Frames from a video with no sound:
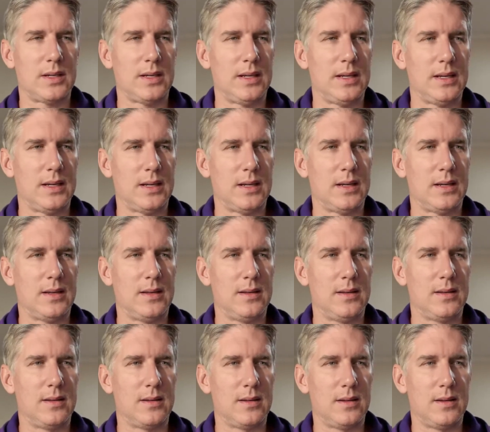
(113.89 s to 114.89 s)

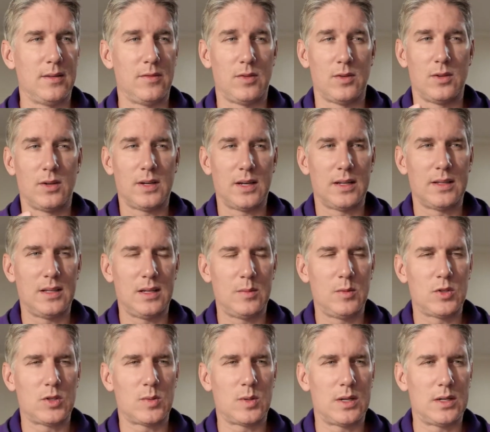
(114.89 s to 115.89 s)
And if you're looking at the
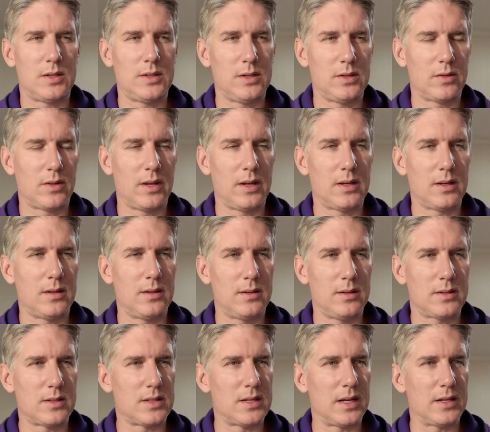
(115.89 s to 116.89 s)
image quality and you're thinking
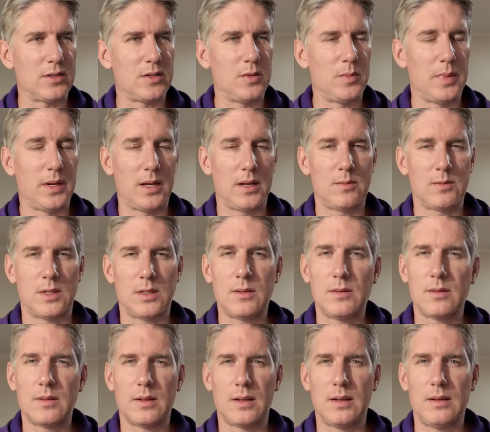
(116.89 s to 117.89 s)
it's not too bad,
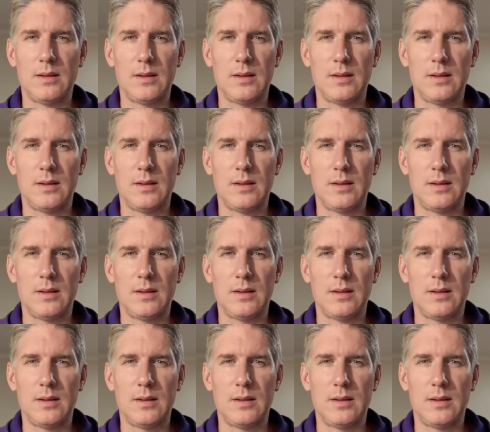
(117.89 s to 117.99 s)
well,